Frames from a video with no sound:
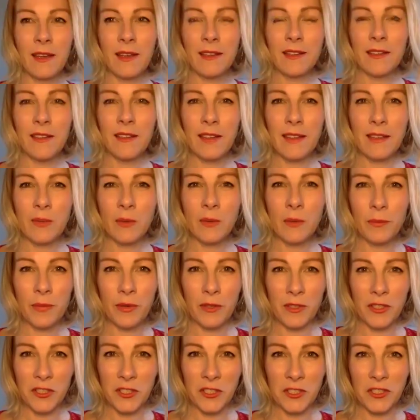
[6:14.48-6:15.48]
So that's what
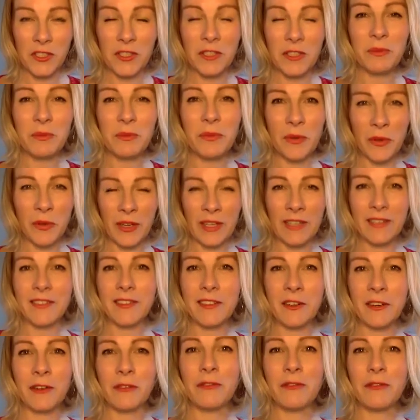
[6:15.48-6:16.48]
pushed you to the point
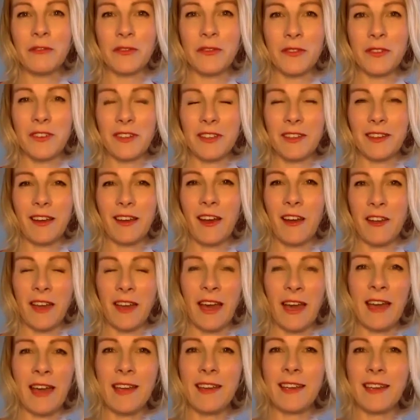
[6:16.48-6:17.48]
of,
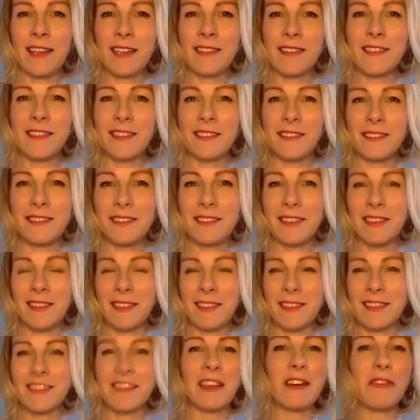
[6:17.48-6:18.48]
okay,
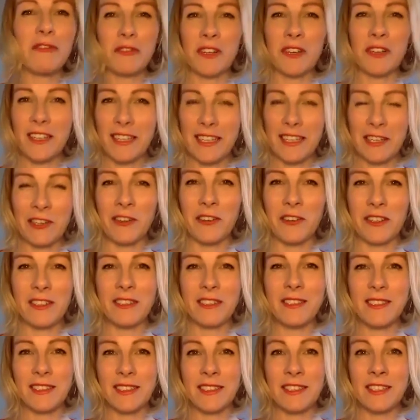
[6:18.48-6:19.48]
this suffering cannot
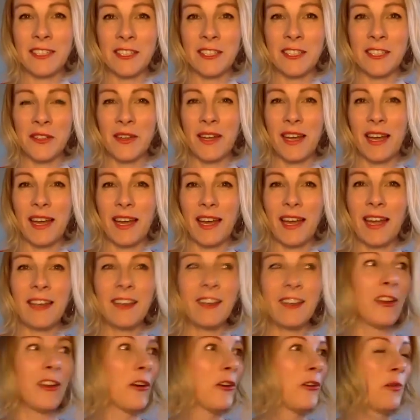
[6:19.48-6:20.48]
continue
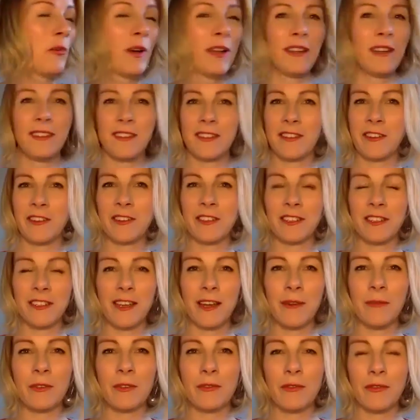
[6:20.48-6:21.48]
and no one is going to
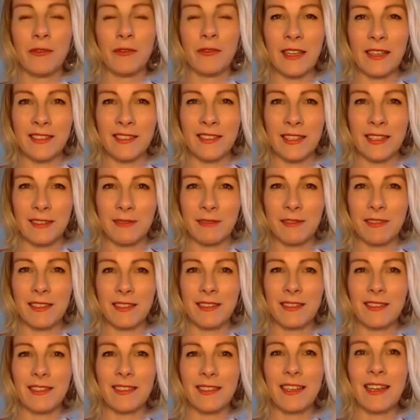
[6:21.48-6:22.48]
come and fix it
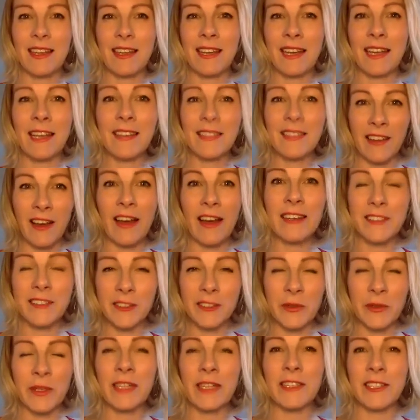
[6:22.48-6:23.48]
unless I
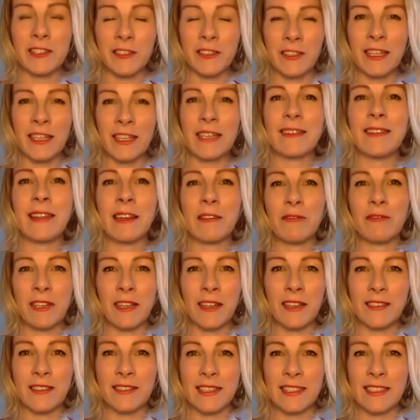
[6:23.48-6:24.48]
do it. You get to that
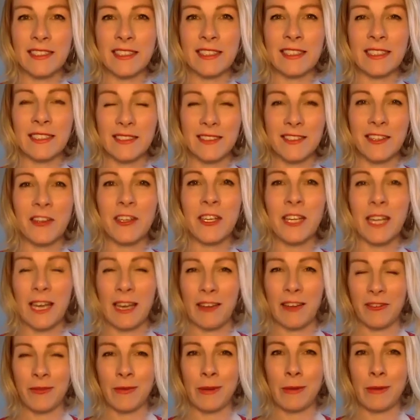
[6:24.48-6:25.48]
realization it's going to
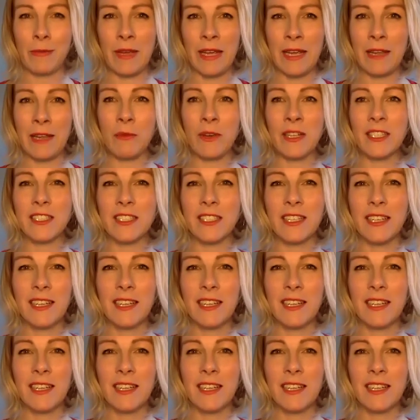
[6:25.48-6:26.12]
have to be me, which